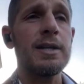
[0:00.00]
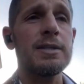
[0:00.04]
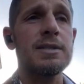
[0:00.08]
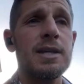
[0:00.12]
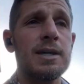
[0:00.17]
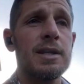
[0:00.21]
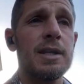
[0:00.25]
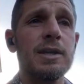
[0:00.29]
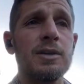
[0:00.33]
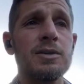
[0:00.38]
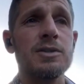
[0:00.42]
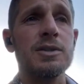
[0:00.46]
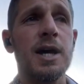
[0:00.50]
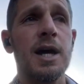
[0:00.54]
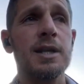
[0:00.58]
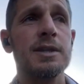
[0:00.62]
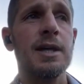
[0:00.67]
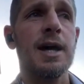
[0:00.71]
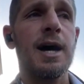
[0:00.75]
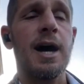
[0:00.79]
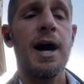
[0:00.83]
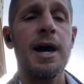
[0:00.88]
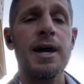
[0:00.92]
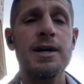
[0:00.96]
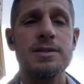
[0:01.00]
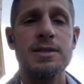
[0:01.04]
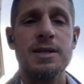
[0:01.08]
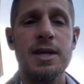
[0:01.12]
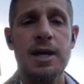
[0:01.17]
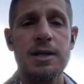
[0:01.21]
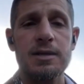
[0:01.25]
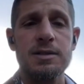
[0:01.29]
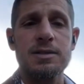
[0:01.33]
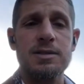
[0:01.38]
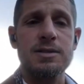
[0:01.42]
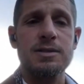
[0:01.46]
Ryan Tannehill's got the
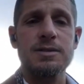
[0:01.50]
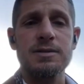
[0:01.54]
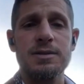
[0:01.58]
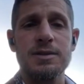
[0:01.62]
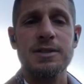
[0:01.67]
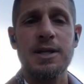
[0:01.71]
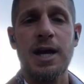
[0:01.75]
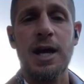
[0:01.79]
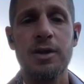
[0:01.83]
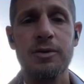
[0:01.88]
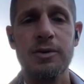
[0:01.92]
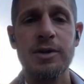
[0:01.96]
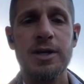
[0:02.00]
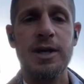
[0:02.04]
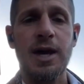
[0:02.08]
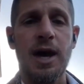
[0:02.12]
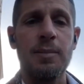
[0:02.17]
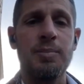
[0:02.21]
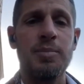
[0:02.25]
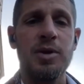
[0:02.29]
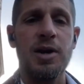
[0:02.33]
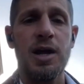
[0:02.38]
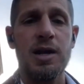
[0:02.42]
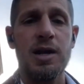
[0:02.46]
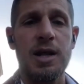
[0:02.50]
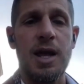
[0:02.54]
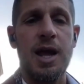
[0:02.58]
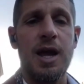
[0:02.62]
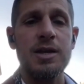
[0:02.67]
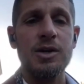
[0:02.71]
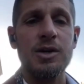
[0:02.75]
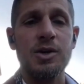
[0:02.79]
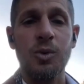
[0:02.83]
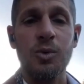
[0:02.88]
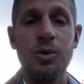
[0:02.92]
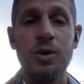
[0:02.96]
highest cap salary cap out of
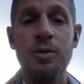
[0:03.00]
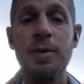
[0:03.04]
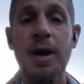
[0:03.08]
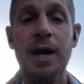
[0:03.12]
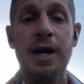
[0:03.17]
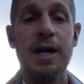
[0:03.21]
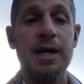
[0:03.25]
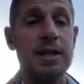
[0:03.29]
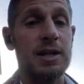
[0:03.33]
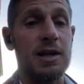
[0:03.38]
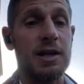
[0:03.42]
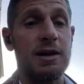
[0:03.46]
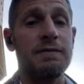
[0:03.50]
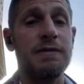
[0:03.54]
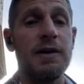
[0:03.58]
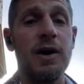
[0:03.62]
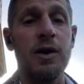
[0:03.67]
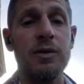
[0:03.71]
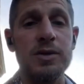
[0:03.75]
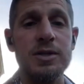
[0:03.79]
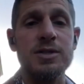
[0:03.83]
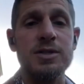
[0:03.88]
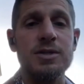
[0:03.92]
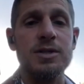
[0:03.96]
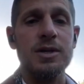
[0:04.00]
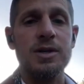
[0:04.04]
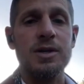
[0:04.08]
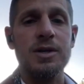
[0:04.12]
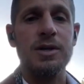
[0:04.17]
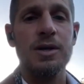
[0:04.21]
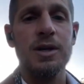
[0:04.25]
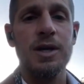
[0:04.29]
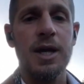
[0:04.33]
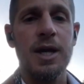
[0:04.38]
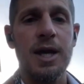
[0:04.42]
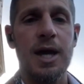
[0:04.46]
any quarterback in the NFL this year,
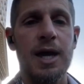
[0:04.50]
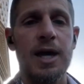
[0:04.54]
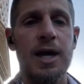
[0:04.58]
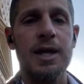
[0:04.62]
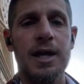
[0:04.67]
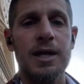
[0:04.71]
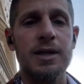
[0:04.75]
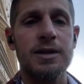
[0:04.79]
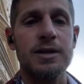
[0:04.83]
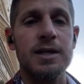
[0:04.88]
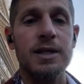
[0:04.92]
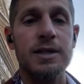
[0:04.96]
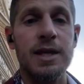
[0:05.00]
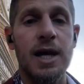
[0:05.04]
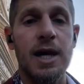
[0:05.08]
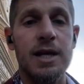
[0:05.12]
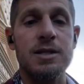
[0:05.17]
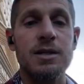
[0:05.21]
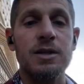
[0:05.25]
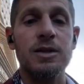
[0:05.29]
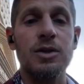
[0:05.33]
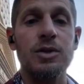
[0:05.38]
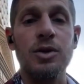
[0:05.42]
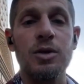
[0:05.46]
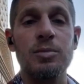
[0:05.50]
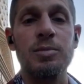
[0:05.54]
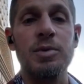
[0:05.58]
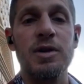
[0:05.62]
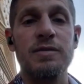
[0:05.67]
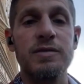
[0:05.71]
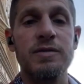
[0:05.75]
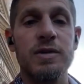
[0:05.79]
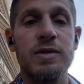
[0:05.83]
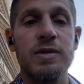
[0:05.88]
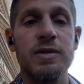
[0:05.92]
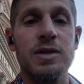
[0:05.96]
yeah. and I think that's a little bit
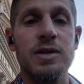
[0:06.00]
of